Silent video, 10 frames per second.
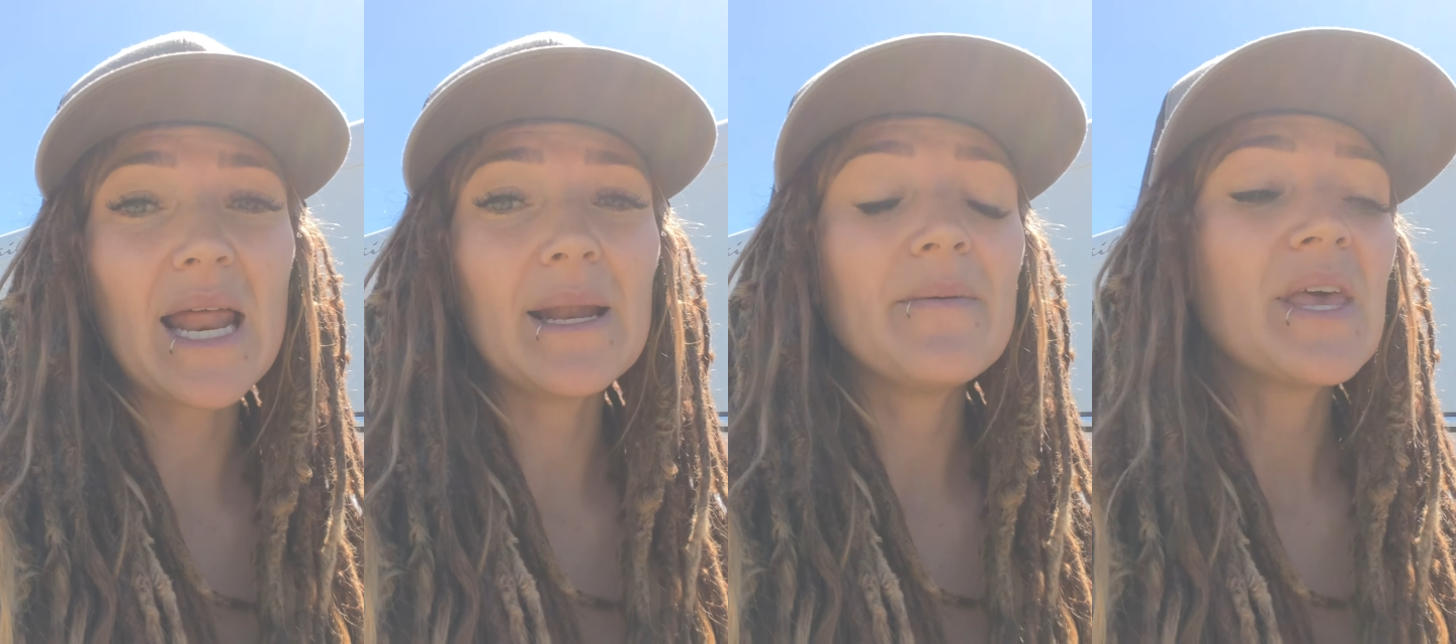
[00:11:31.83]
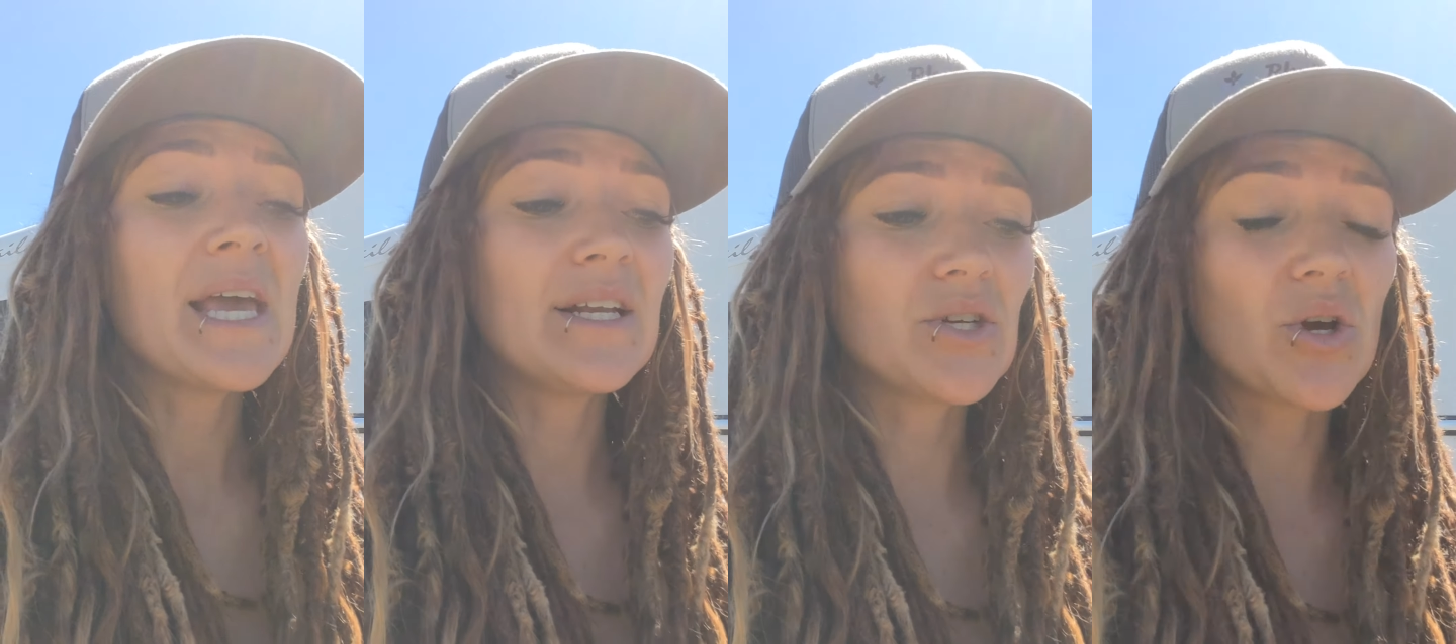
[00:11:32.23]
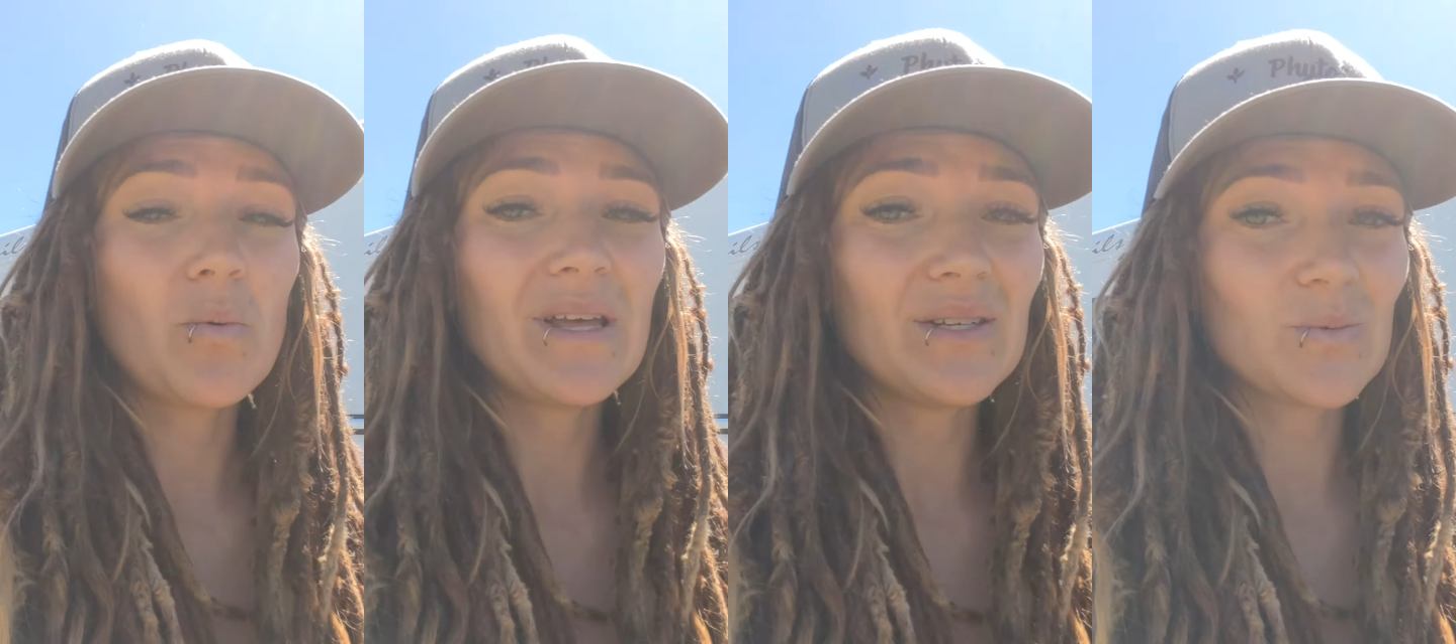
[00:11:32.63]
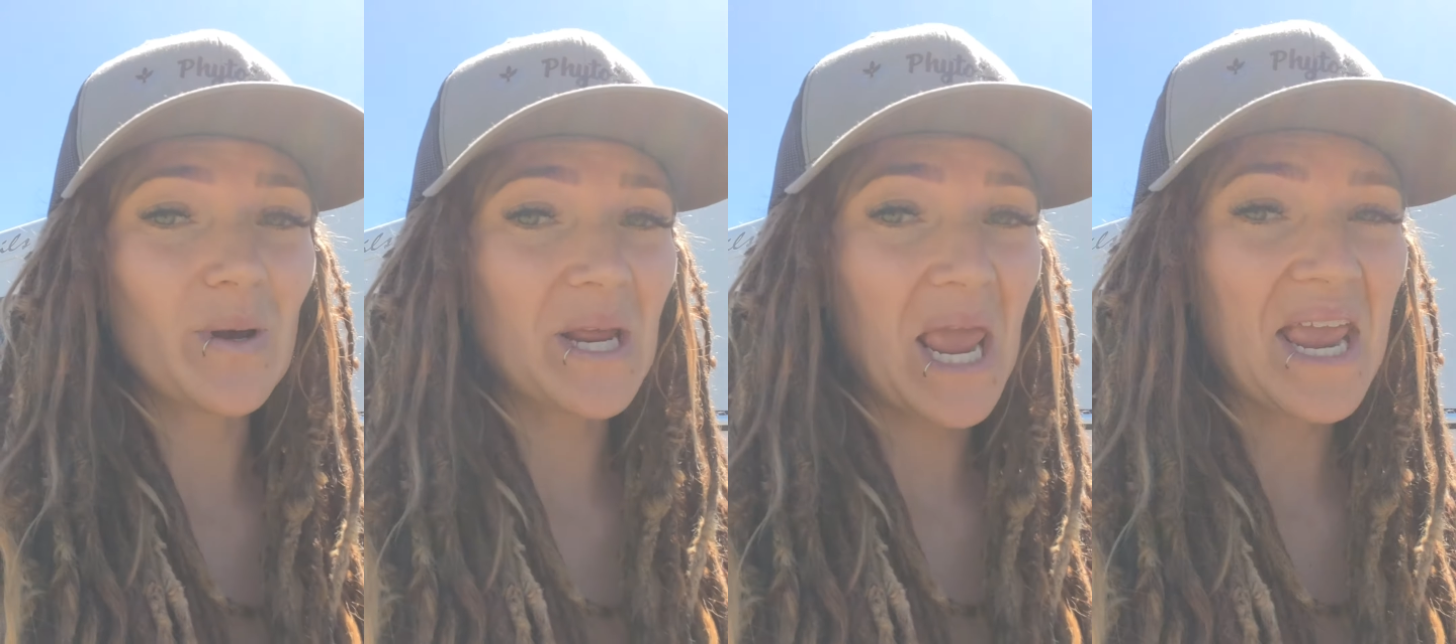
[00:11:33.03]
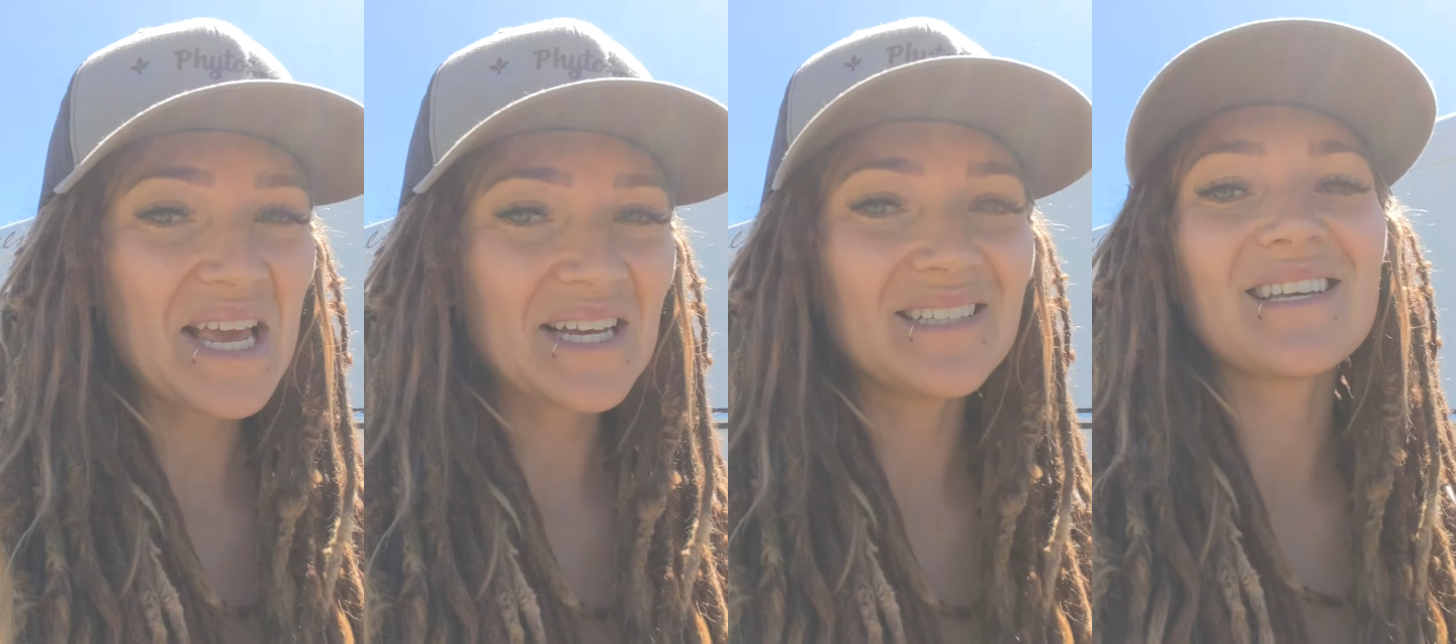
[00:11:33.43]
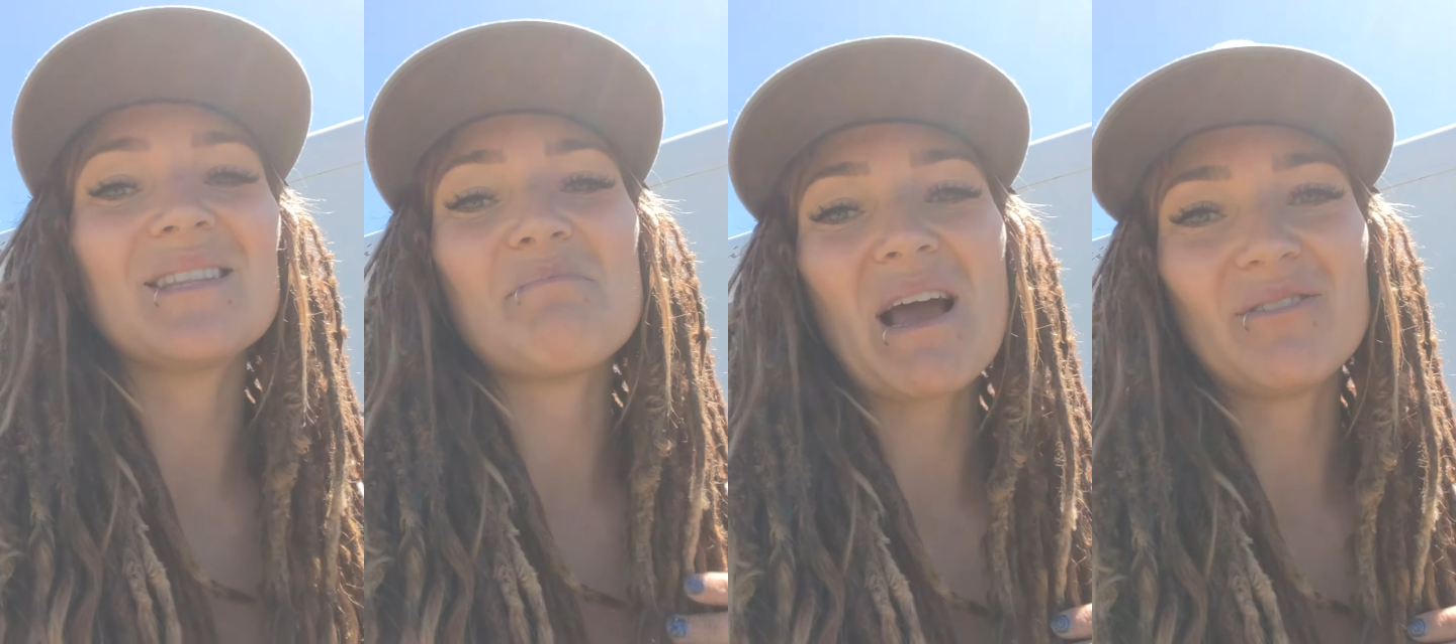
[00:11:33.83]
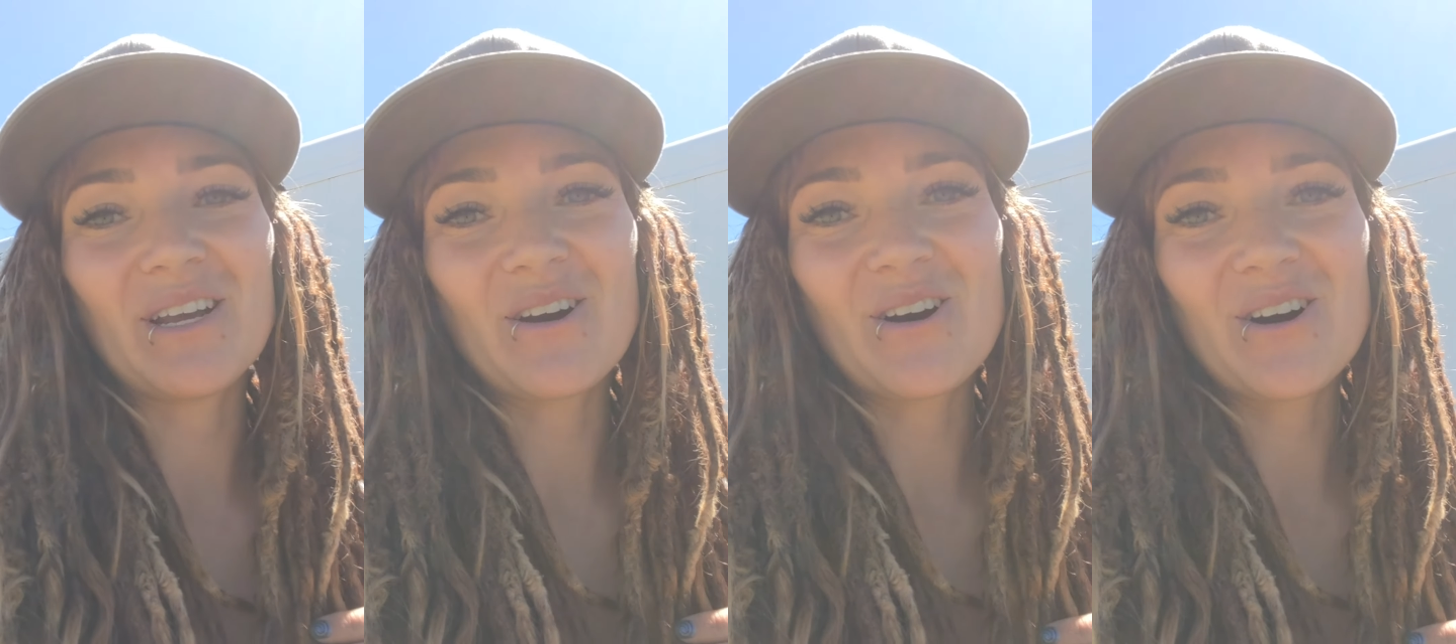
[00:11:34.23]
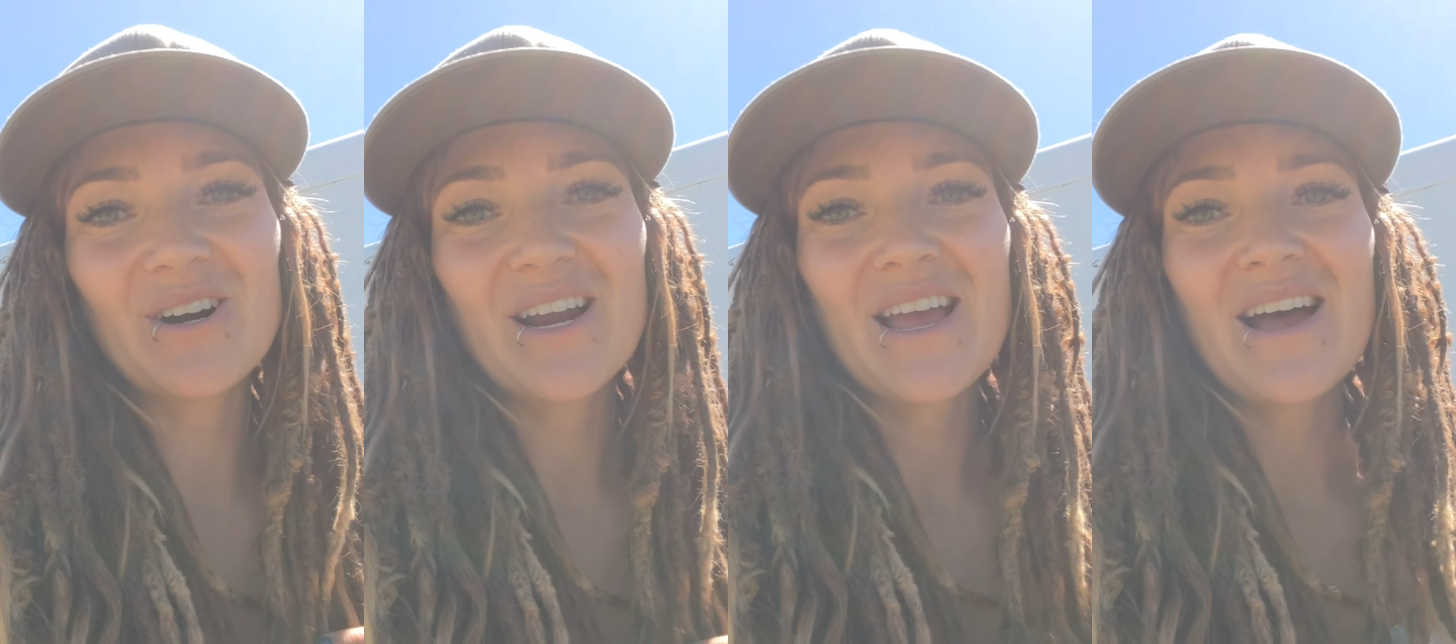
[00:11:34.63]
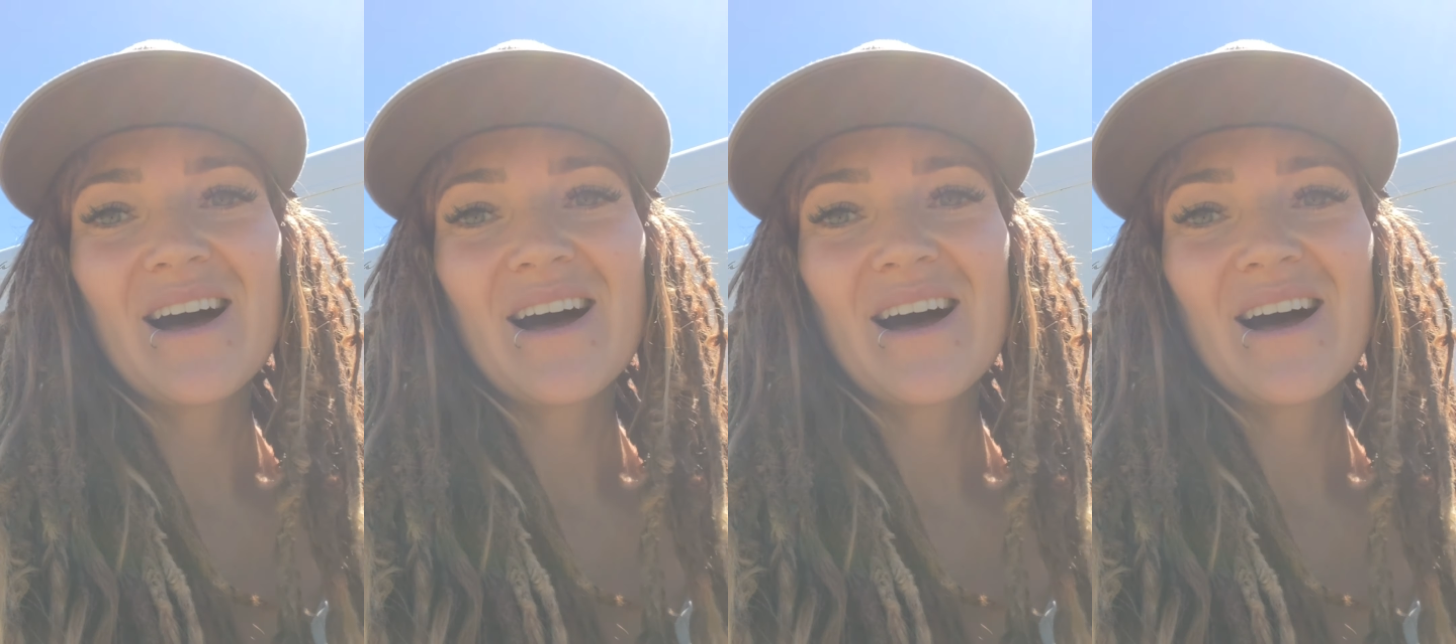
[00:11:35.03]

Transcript: and it took away the sweaty hands and the pounding heart,